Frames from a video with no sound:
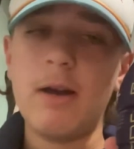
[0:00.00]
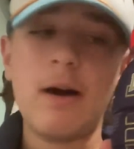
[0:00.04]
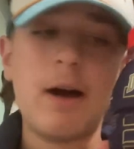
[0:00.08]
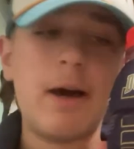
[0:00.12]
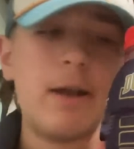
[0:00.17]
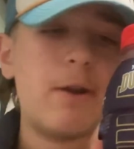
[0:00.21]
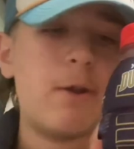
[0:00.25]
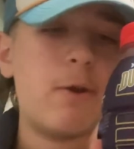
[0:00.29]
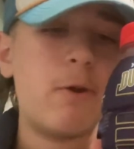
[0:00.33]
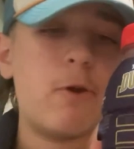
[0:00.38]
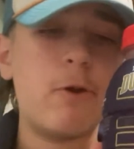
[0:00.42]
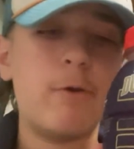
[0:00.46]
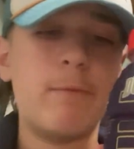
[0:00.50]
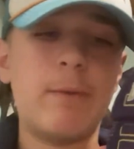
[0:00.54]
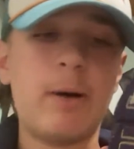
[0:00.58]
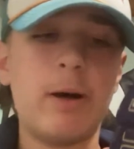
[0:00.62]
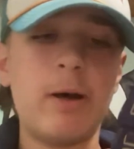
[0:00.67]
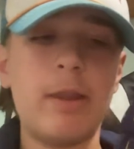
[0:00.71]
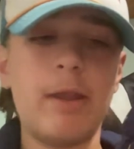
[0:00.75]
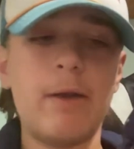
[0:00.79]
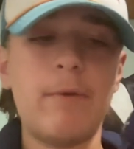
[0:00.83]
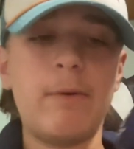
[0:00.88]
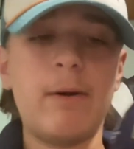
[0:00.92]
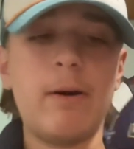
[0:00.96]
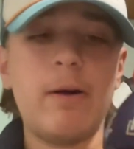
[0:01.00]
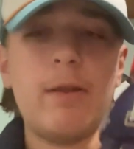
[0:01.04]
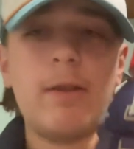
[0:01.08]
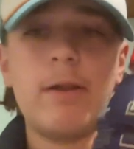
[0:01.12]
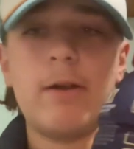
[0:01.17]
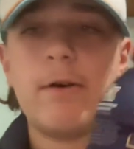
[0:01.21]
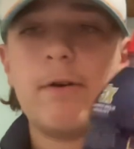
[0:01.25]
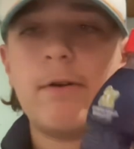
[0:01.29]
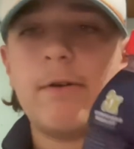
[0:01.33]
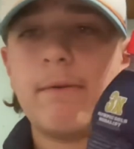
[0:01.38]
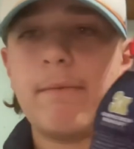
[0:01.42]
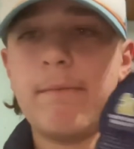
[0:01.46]
I don't know him all that well,
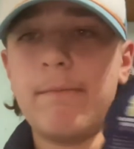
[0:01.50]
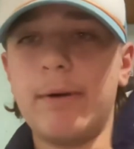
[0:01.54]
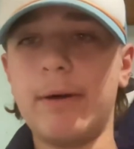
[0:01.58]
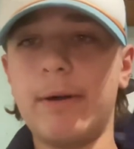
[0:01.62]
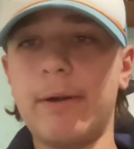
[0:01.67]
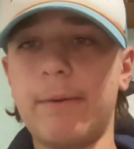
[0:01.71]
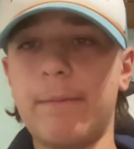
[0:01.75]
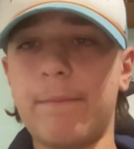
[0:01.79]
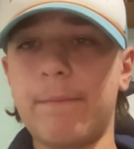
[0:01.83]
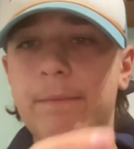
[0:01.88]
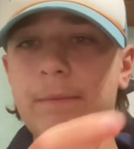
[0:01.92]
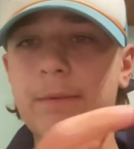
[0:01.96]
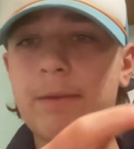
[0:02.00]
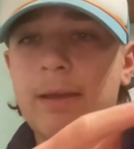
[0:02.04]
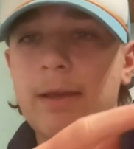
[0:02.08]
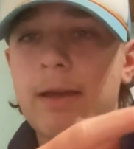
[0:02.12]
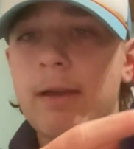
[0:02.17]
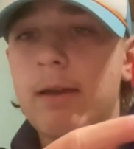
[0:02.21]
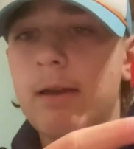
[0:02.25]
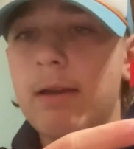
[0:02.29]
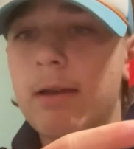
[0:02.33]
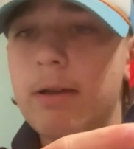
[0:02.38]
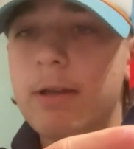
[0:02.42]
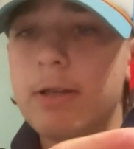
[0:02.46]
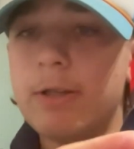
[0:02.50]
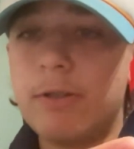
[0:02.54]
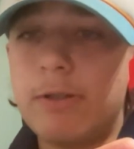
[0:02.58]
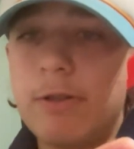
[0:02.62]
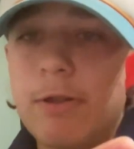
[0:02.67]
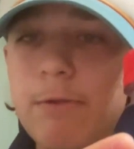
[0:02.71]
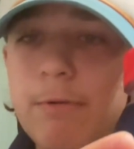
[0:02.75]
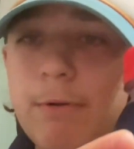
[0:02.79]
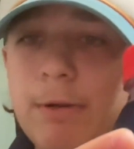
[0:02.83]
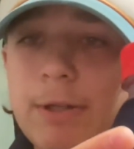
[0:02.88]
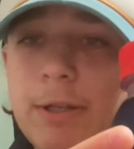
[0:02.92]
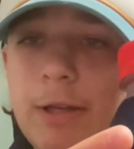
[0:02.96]
though, but he's a
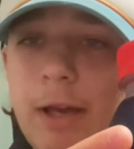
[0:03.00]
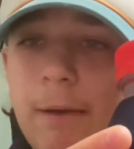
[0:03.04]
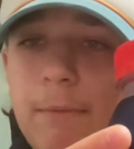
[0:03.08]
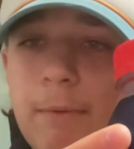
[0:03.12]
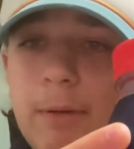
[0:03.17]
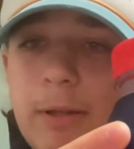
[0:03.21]
3-time